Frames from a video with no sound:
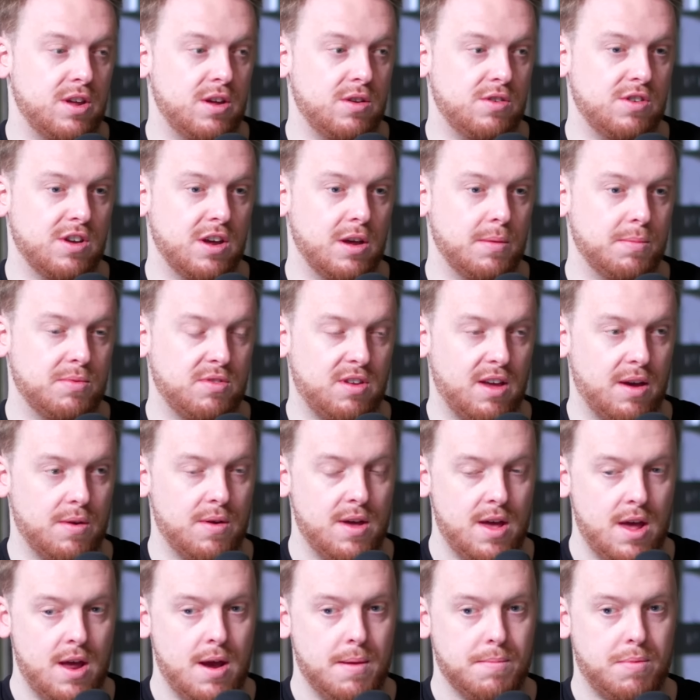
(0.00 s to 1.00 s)
YouTube. So
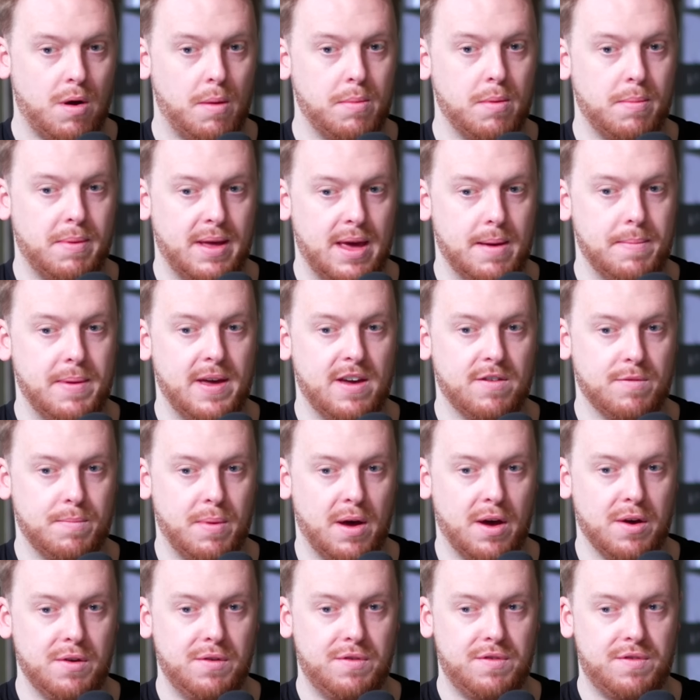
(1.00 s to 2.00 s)
probably a bit of
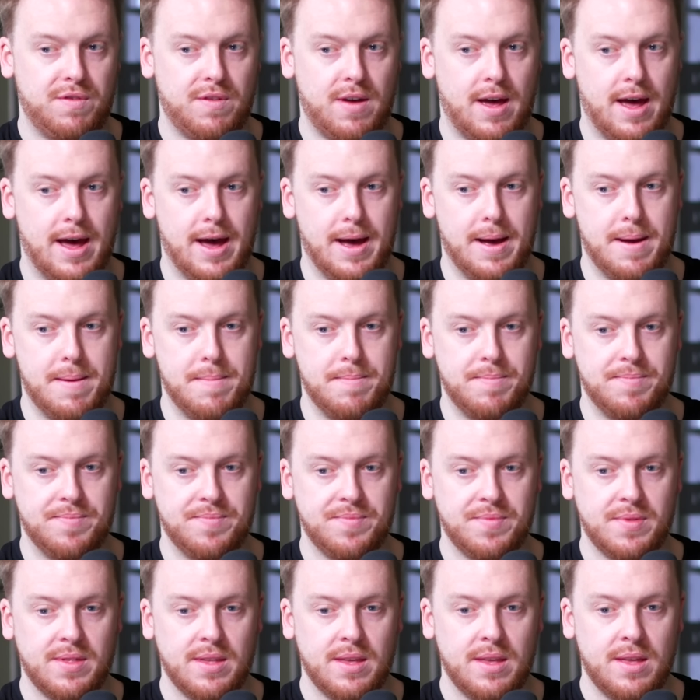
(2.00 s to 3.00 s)
both. Um,
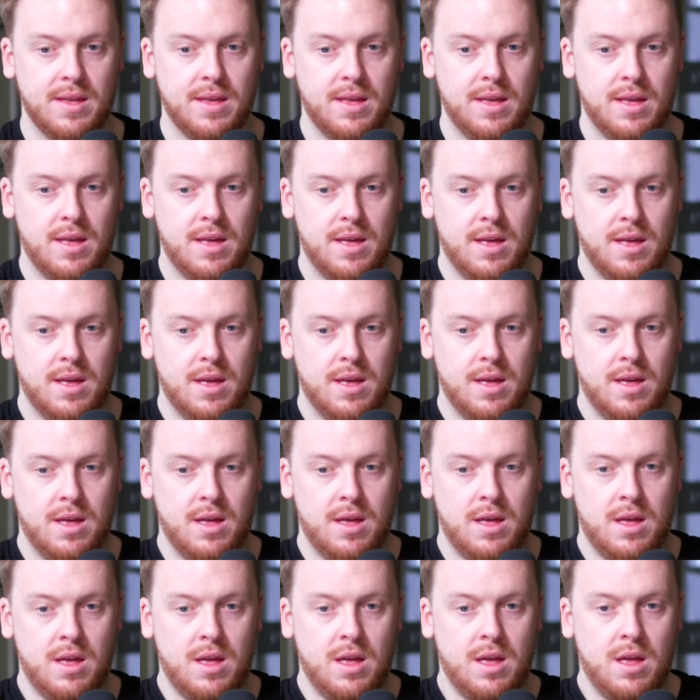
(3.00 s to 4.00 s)

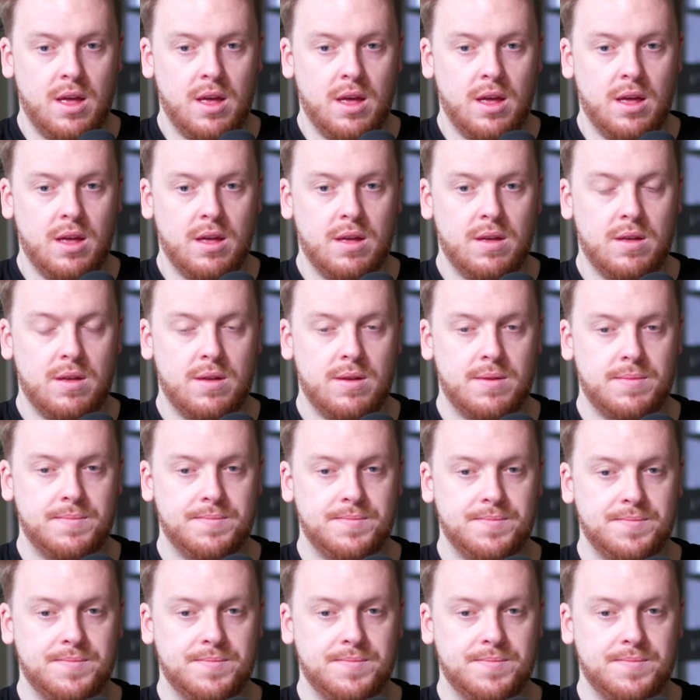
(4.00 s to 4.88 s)
it's mad that you're so